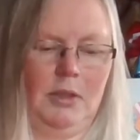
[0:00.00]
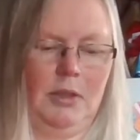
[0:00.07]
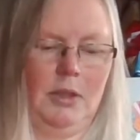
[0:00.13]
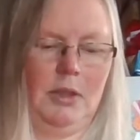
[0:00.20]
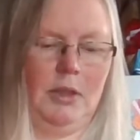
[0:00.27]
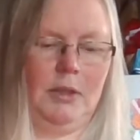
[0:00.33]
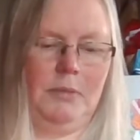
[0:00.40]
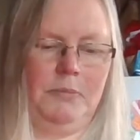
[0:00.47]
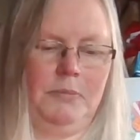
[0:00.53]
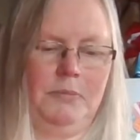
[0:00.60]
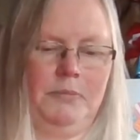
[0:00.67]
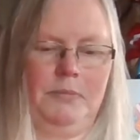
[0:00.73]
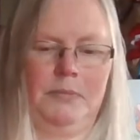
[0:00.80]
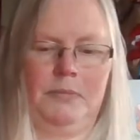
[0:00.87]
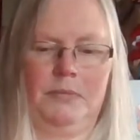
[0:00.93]

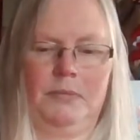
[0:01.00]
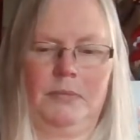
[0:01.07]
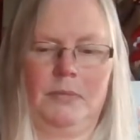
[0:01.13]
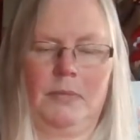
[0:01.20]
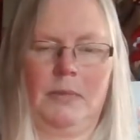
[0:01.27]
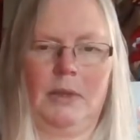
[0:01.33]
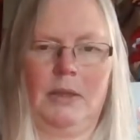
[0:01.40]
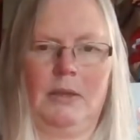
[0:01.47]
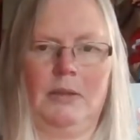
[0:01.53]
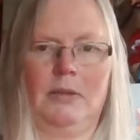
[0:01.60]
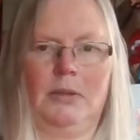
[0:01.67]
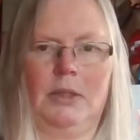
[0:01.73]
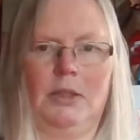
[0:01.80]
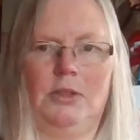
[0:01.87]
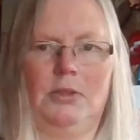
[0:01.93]

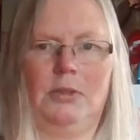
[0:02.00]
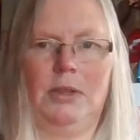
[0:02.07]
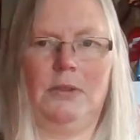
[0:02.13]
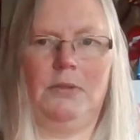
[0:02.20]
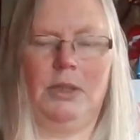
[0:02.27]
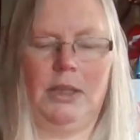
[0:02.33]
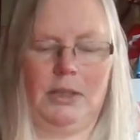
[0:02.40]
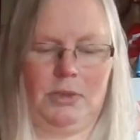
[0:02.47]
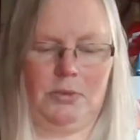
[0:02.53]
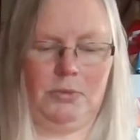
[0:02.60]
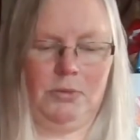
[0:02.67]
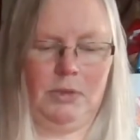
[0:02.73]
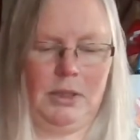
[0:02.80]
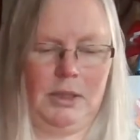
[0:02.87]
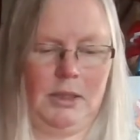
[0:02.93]
They do have an
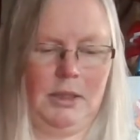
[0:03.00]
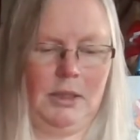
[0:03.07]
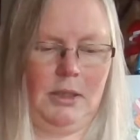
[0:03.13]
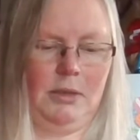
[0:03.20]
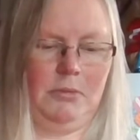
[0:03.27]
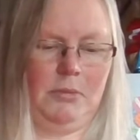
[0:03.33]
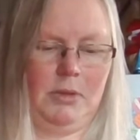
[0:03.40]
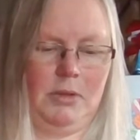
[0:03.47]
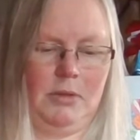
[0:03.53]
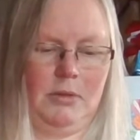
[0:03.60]
actual name.